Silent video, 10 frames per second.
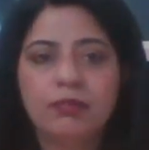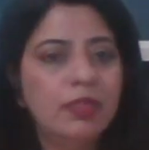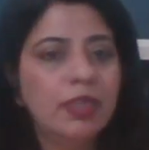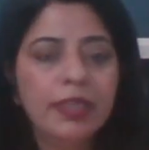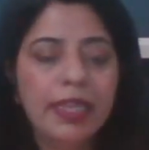
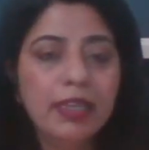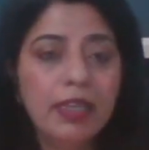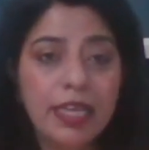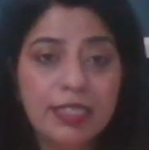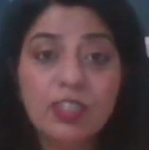
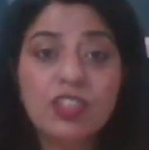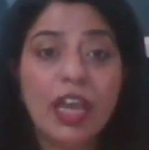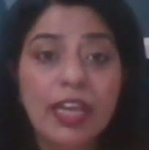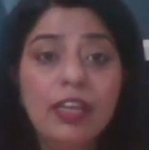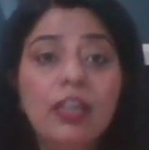learning is the
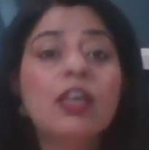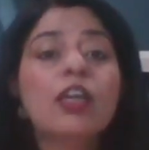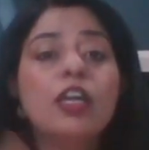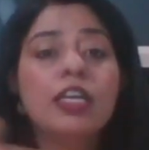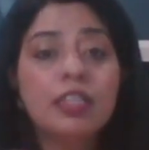child
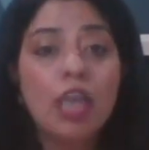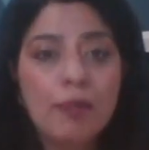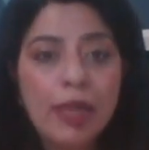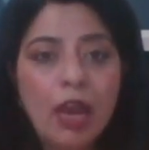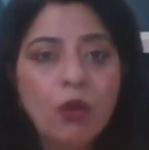is
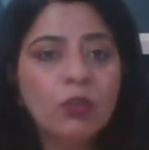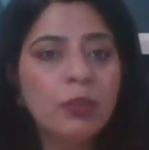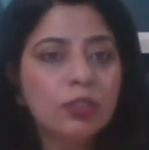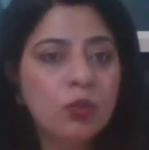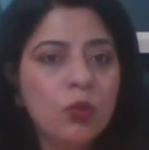coming out
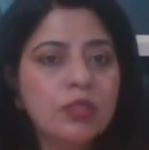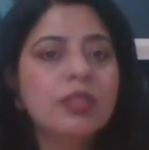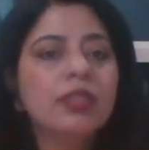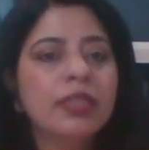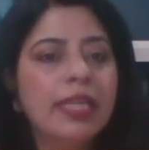with
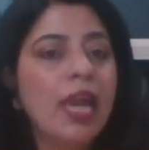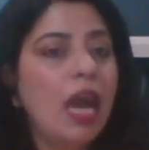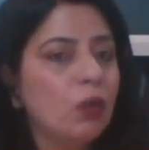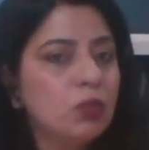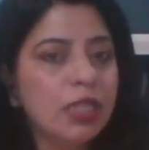those learning
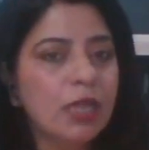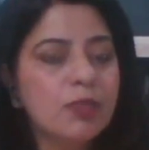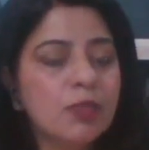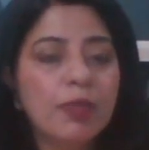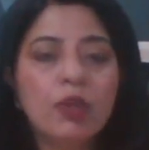
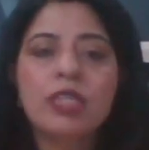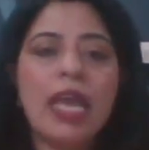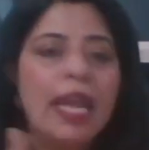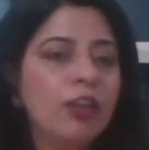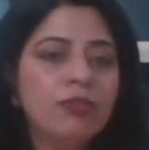outcomes, because
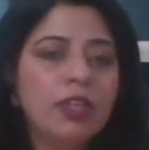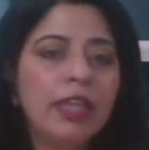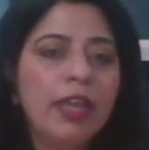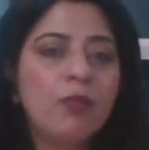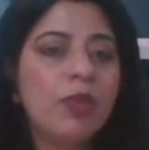end of the
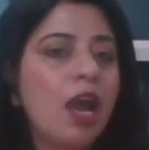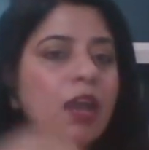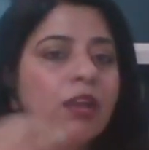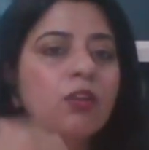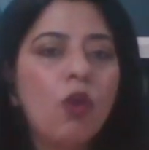day we
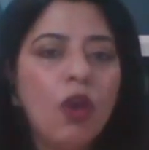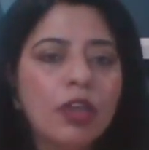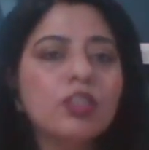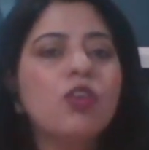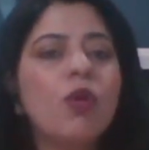are
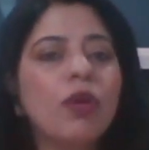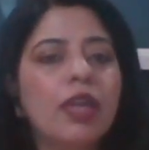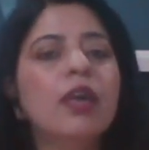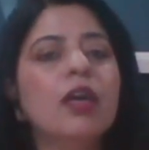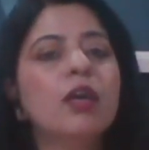not
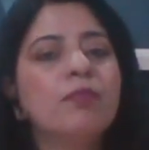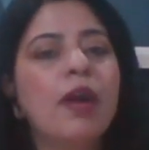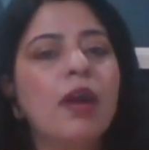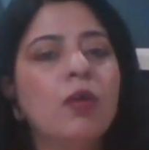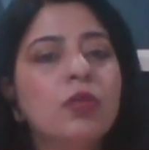talking
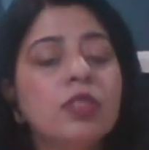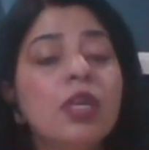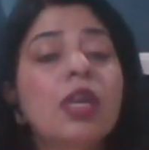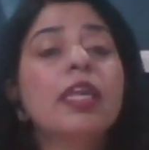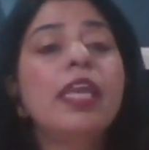about
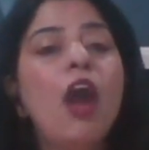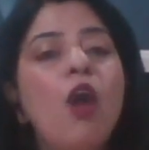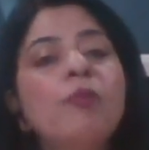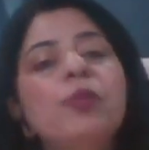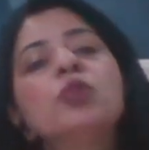
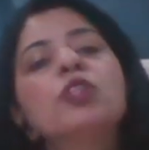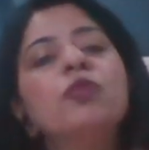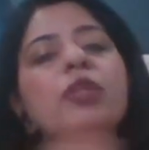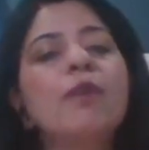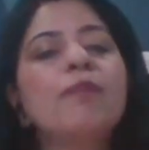how
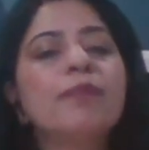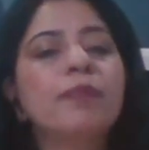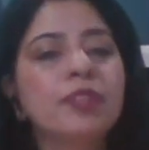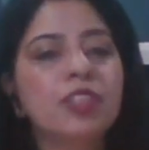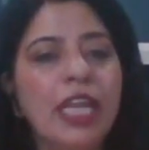beautifully
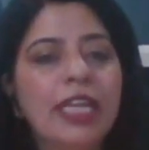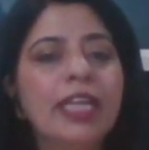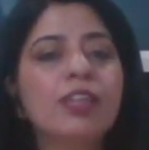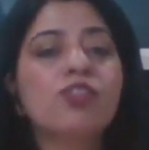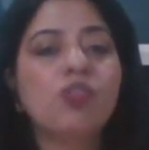a child
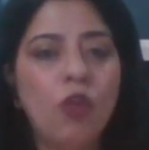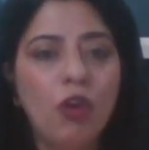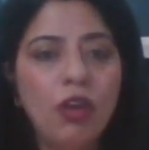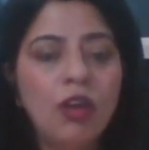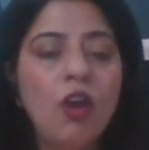can
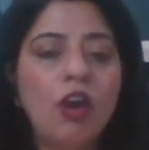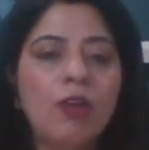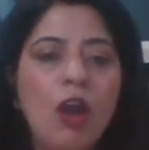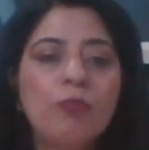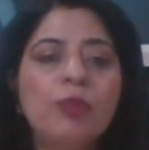draw
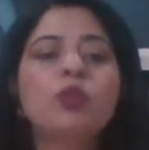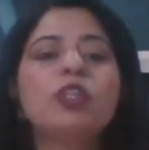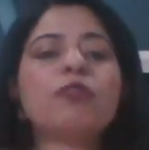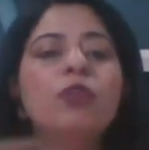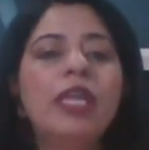or how
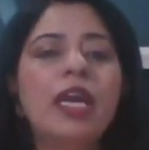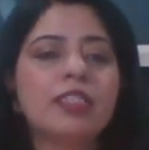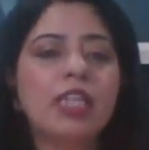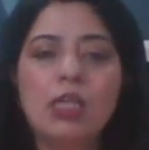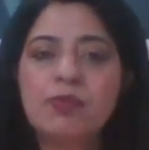beautifully a
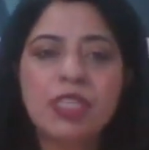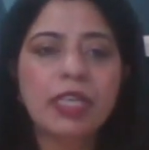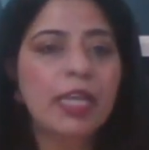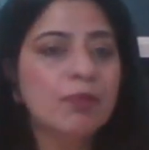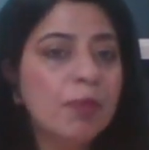
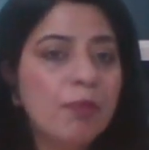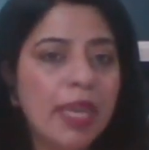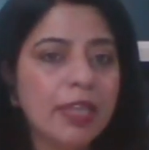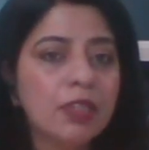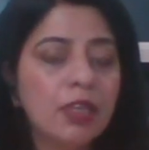sculpture can be
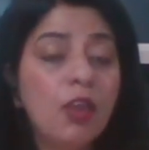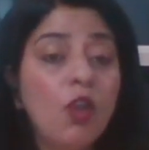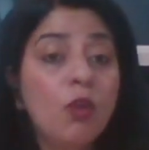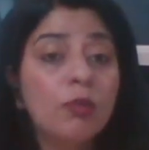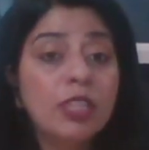made.
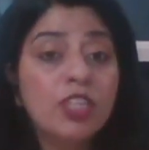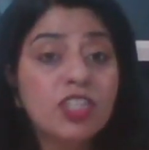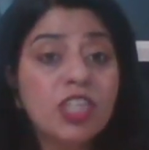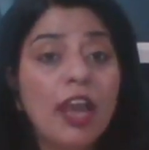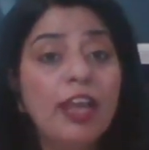The
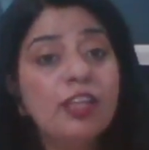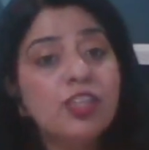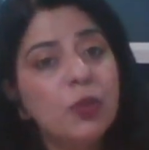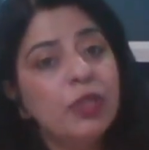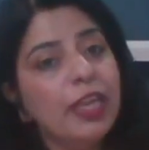child
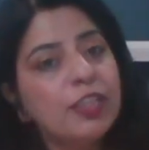should